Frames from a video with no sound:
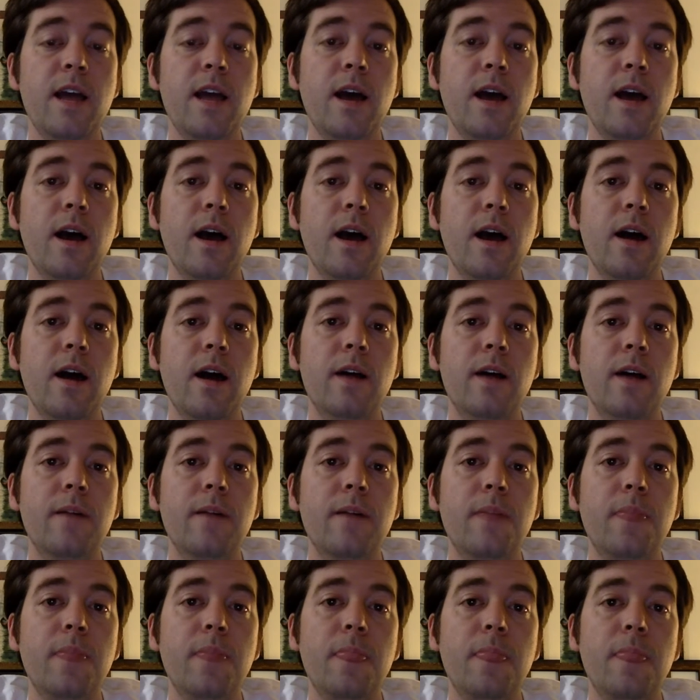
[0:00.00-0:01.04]

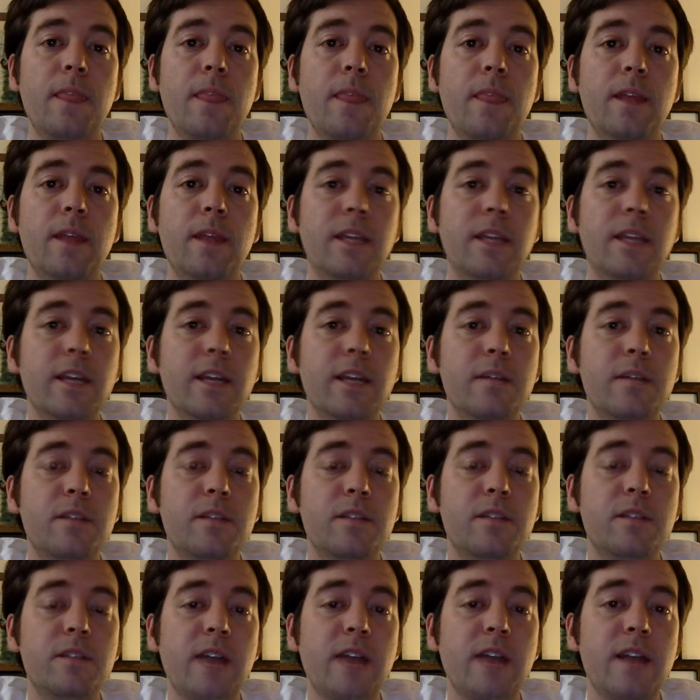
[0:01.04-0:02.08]

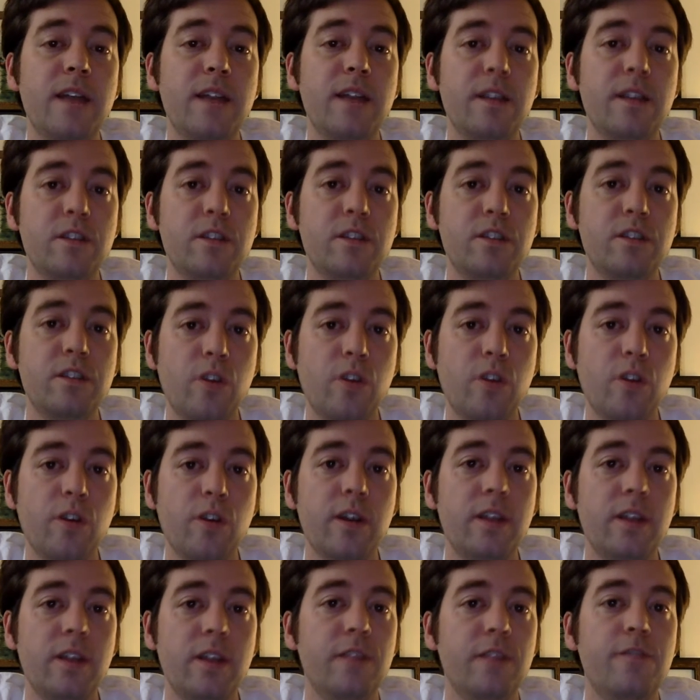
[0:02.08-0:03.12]
Aliyah's got the
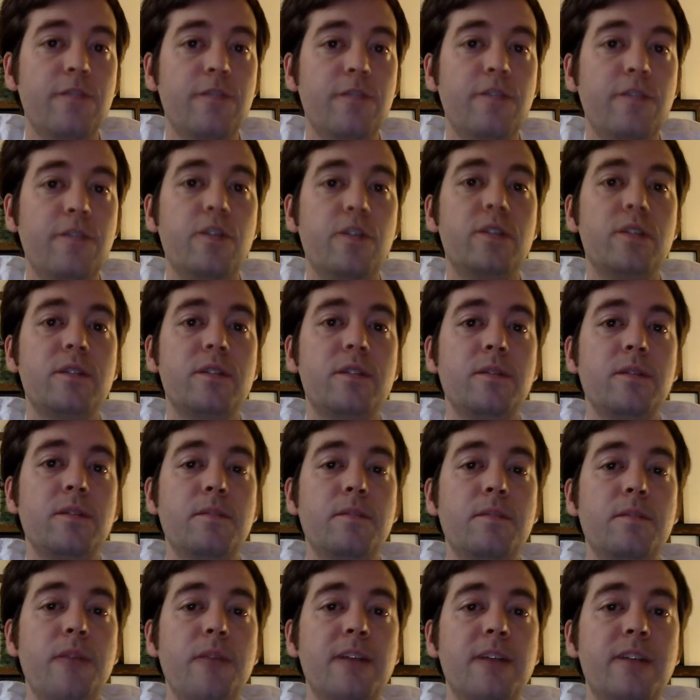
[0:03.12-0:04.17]
start in the first
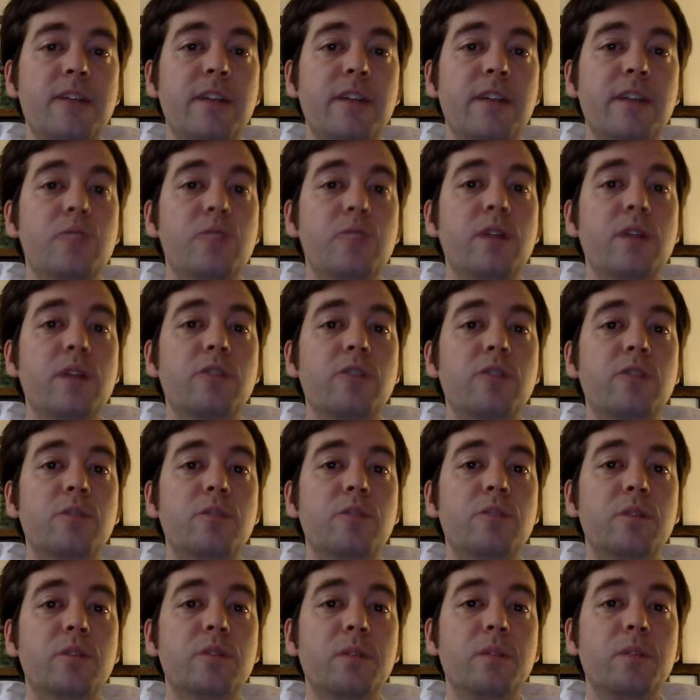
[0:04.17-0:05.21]
match that he was
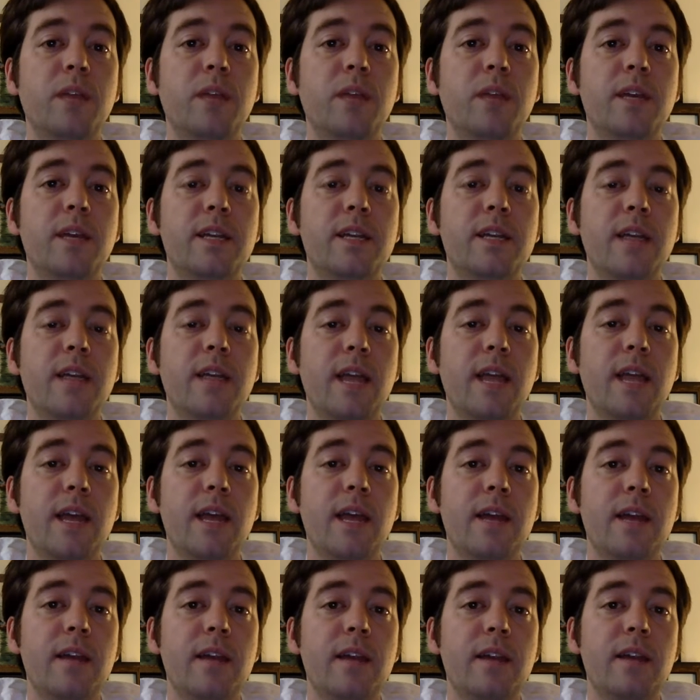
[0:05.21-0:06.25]
eligible to play in,
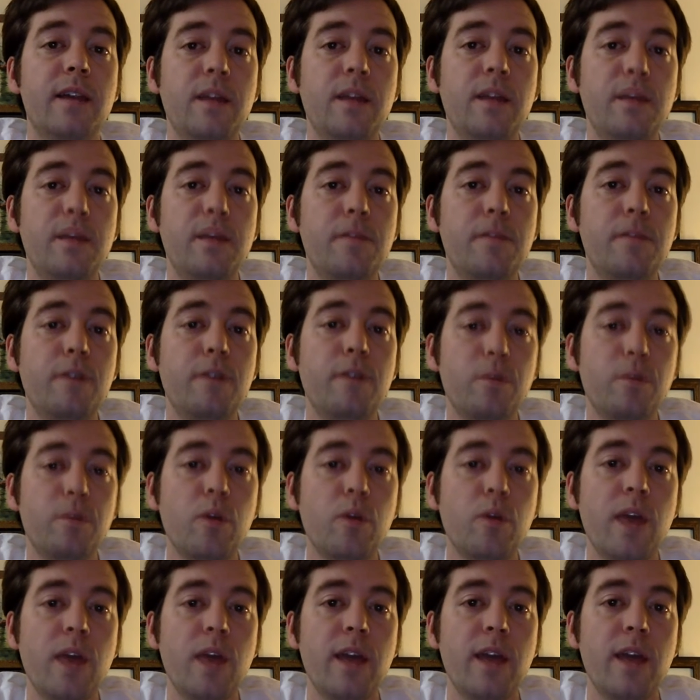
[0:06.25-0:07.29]
and he performed
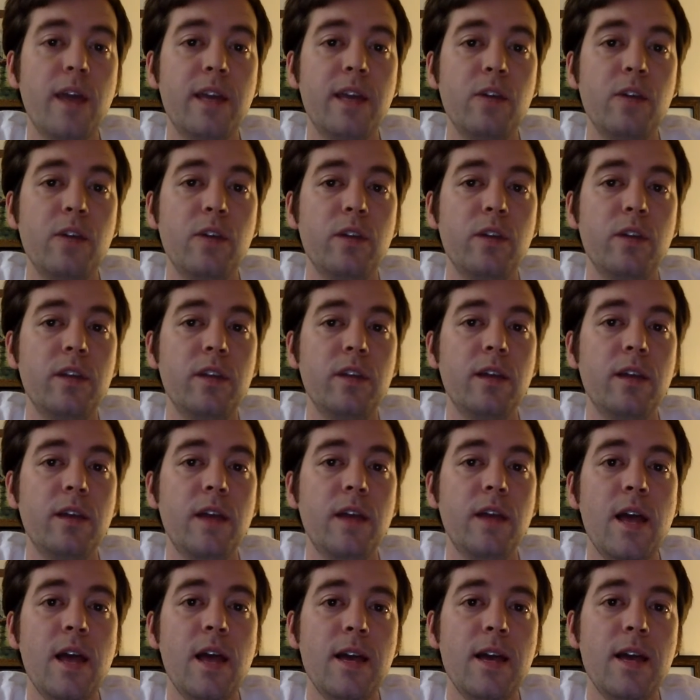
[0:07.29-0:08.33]
okay. He only
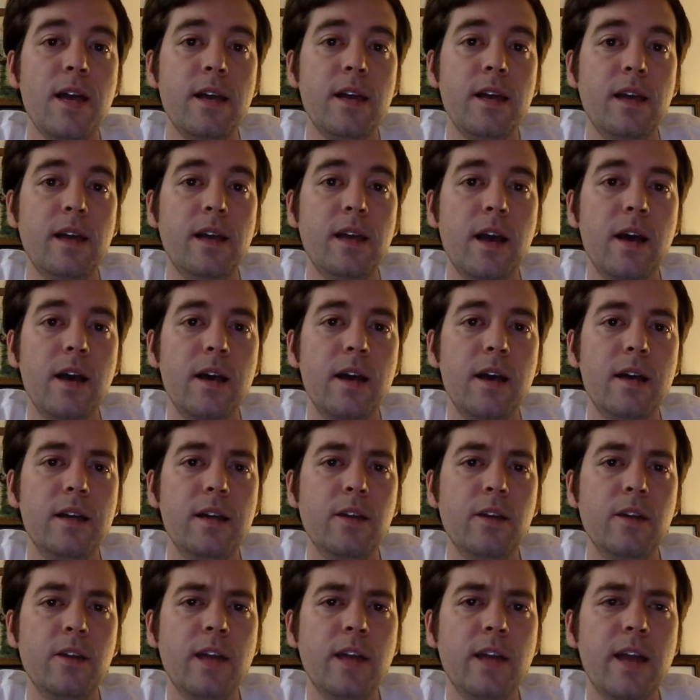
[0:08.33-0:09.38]

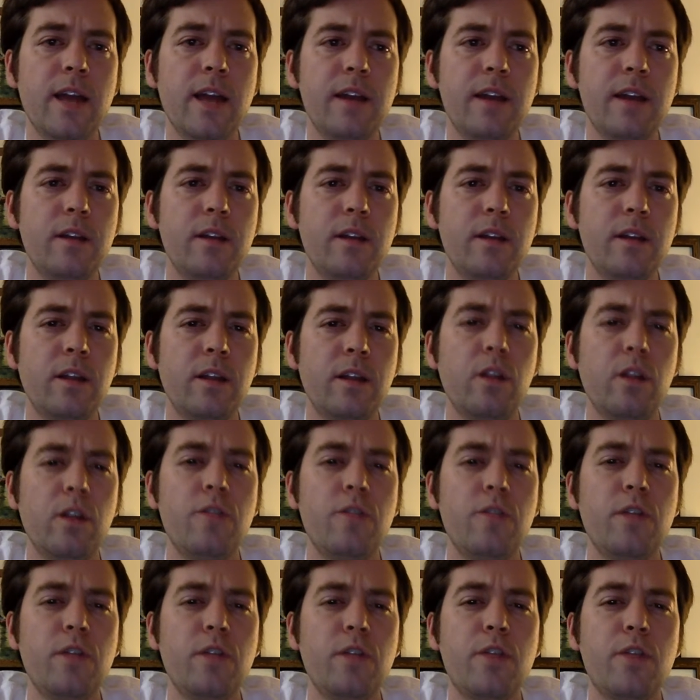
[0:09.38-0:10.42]
had a little
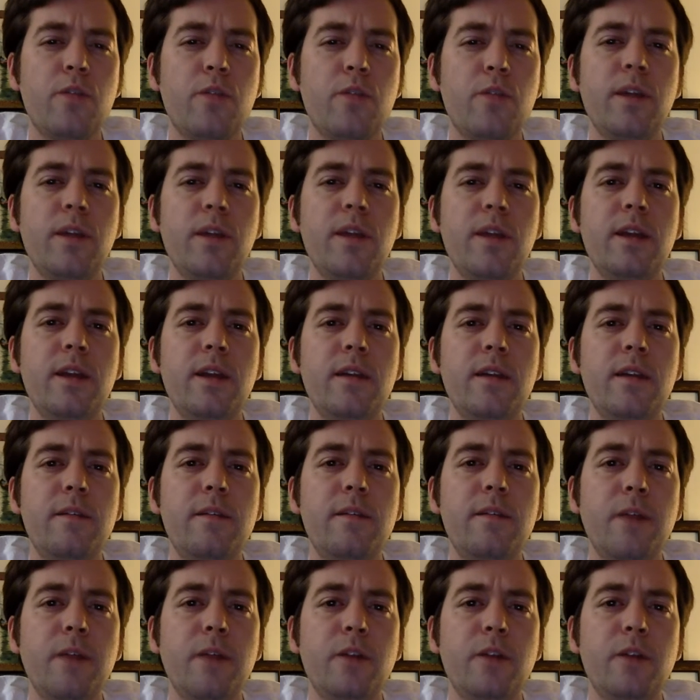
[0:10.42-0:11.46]
over 3
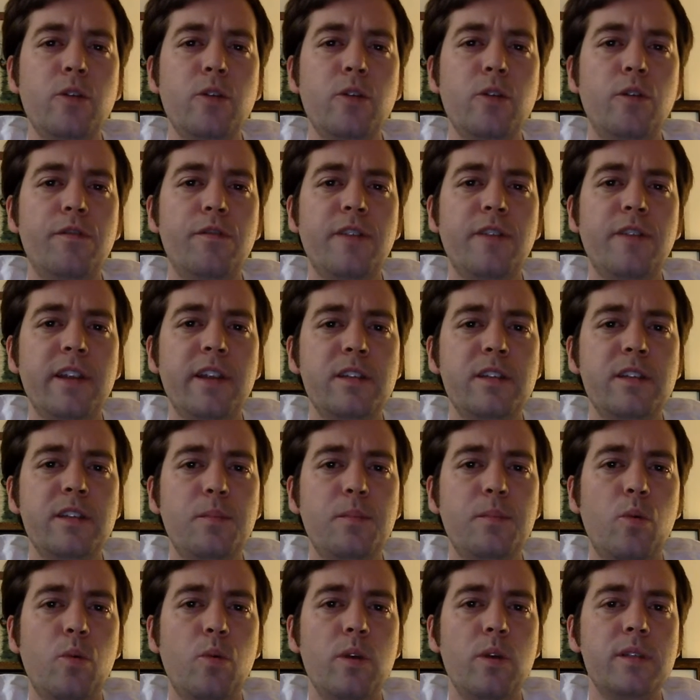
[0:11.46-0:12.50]
Mondogoal fantasy
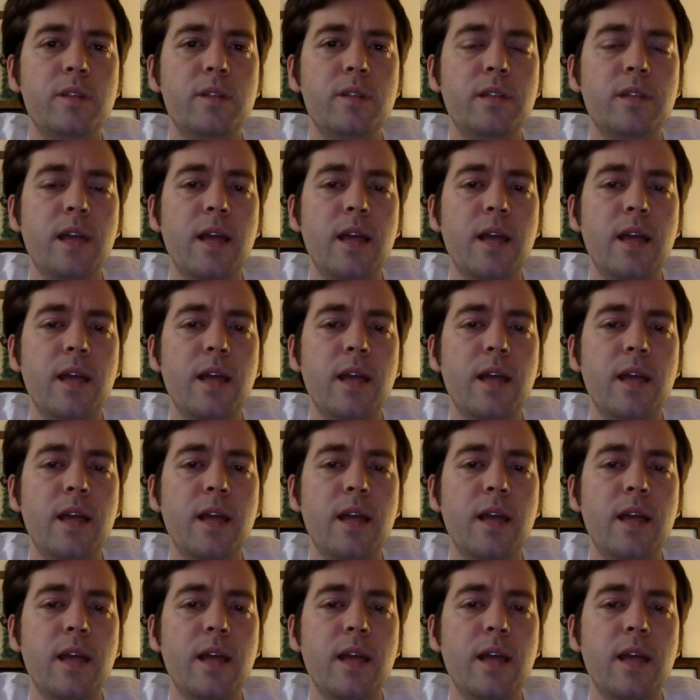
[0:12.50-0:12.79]
points,